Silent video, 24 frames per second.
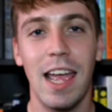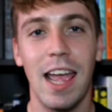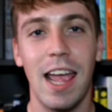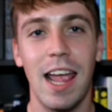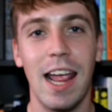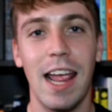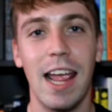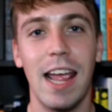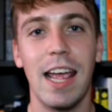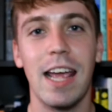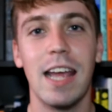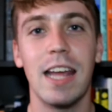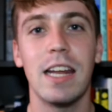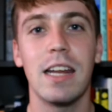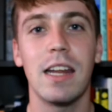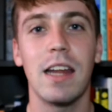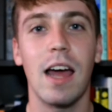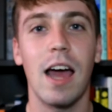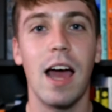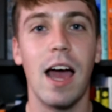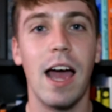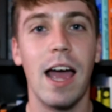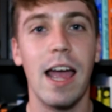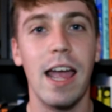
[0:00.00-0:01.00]
and
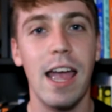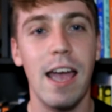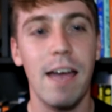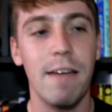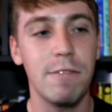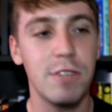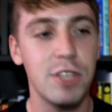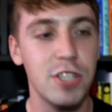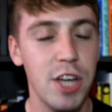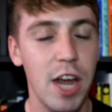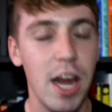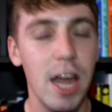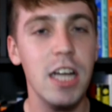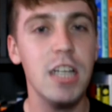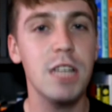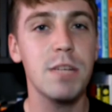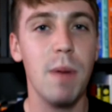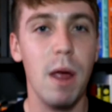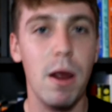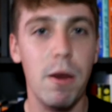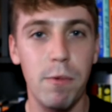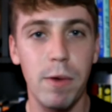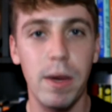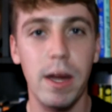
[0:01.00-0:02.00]
I have changed
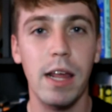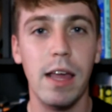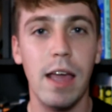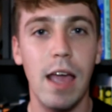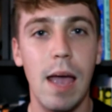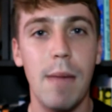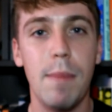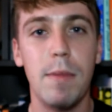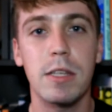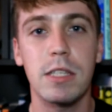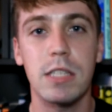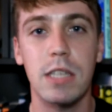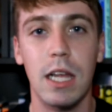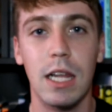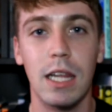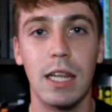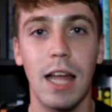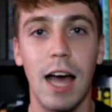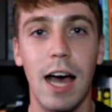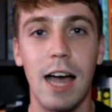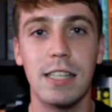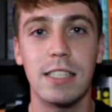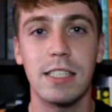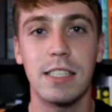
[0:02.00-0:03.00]
my reading habits a
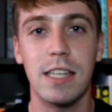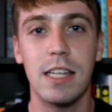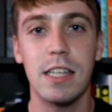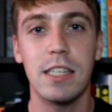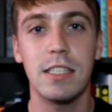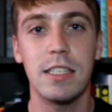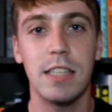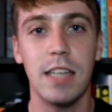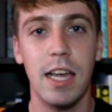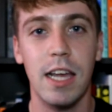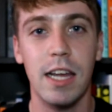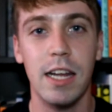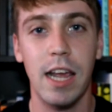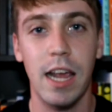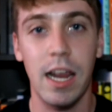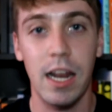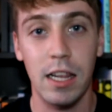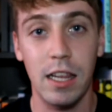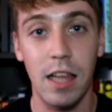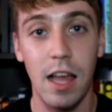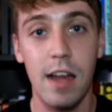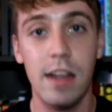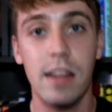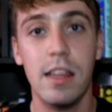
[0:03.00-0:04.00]
lot since then, and
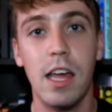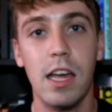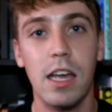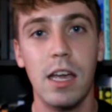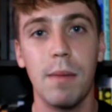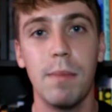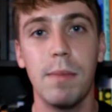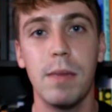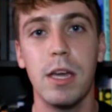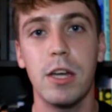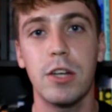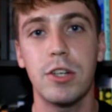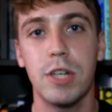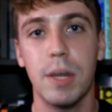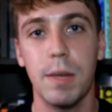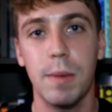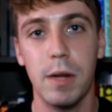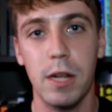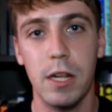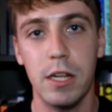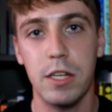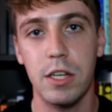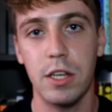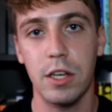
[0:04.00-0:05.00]
a lot of that can be
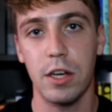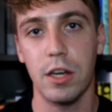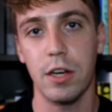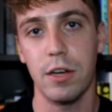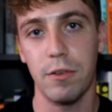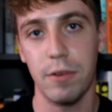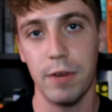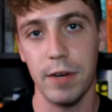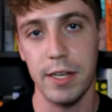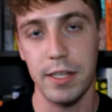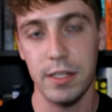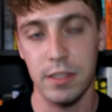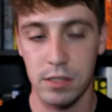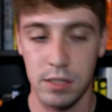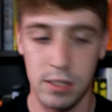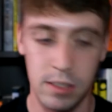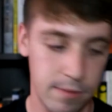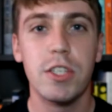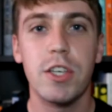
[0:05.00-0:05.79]
attributed to Goodreads.